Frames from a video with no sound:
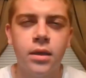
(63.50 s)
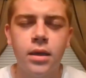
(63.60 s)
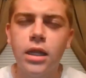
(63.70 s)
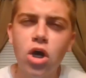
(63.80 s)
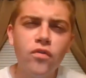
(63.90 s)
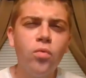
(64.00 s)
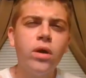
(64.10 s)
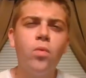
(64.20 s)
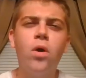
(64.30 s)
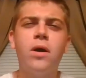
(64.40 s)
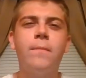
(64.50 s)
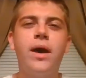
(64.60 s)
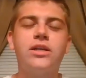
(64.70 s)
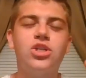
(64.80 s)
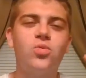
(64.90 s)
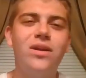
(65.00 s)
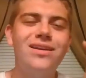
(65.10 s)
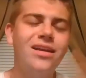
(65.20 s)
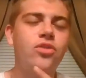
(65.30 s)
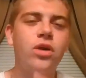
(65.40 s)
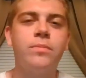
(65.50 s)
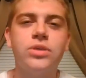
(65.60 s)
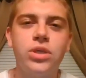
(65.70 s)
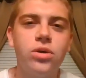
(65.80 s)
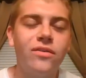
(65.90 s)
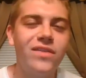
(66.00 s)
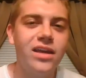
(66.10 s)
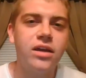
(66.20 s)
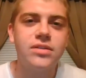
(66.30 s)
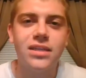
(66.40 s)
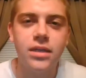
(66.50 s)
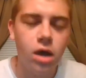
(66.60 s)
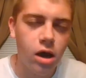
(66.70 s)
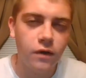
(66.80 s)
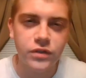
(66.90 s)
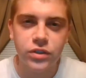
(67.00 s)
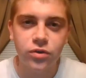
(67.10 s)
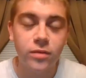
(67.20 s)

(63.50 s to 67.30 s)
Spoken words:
Hello everyone and welcome back to another episode of NL10 Off Script.